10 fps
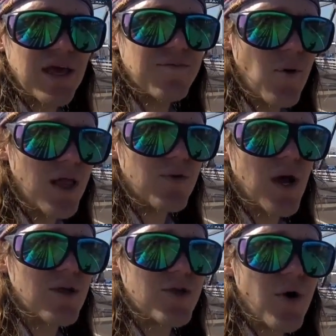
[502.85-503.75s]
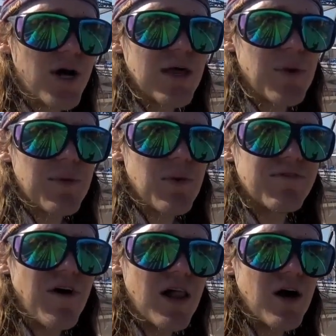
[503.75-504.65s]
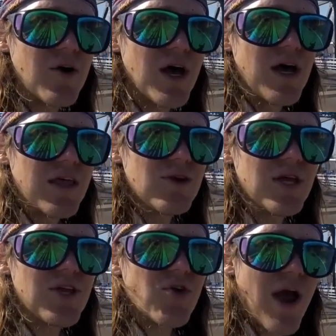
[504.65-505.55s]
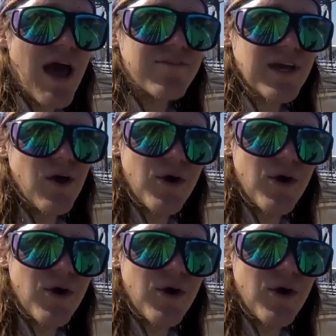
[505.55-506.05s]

If you want to create a story that people will follow, then you need to craft it,